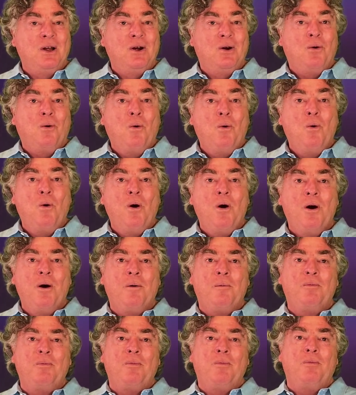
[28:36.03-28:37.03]

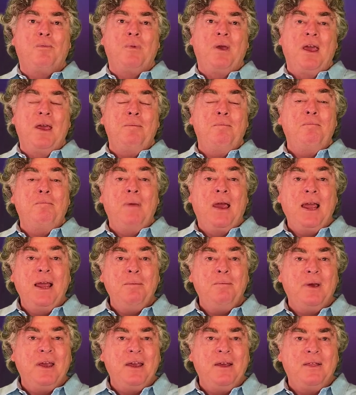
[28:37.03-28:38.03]
Or it may
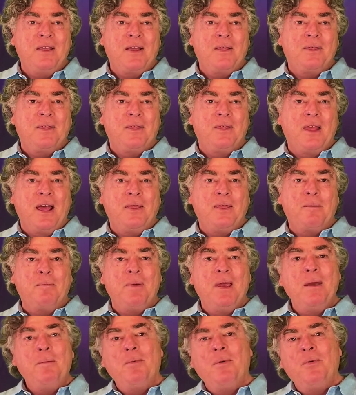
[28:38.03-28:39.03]
be that the
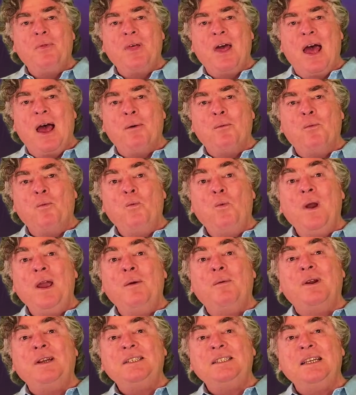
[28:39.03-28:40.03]
people that we
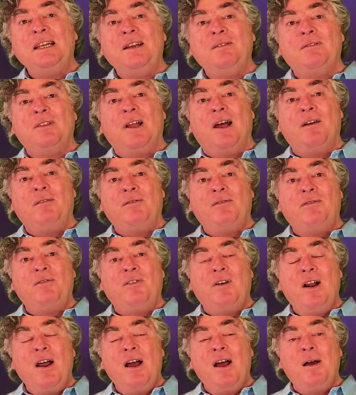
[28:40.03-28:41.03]
receive love
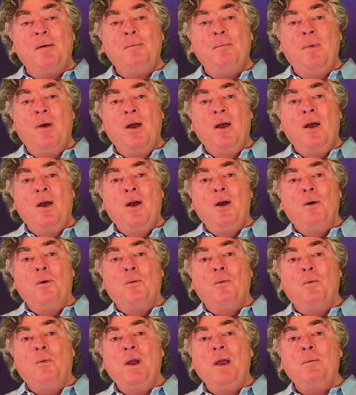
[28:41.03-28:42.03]
from,
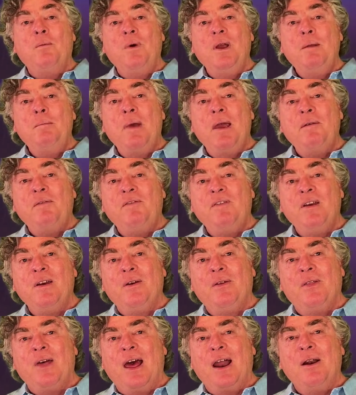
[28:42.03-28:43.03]
we may
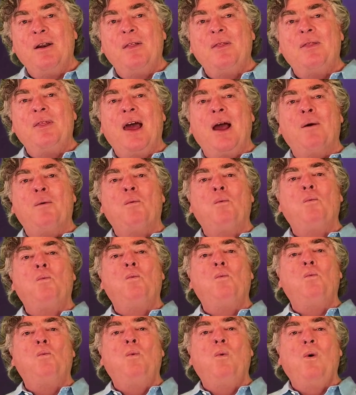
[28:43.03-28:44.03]
feel that
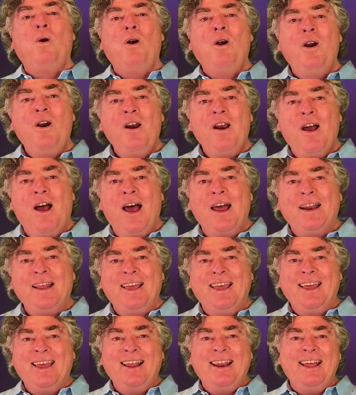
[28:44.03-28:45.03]
we're not
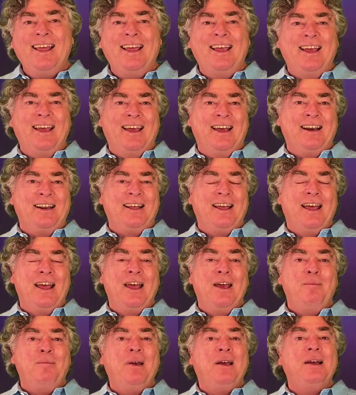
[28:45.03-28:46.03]
getting it
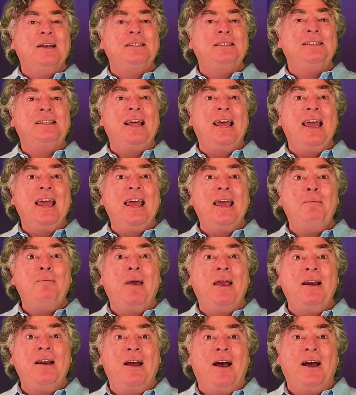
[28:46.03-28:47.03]
because they
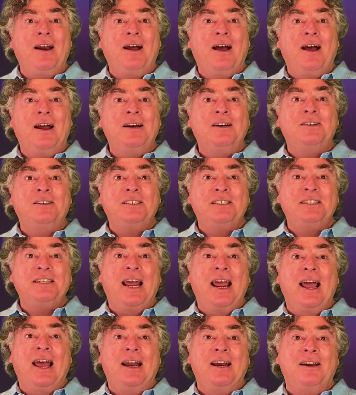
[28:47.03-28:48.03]
may not
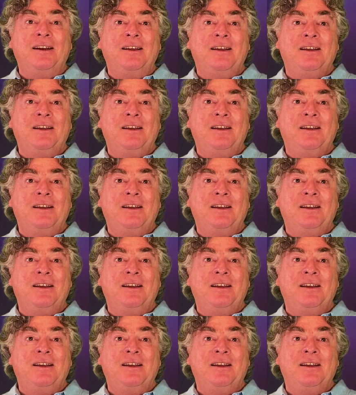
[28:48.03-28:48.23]
understand.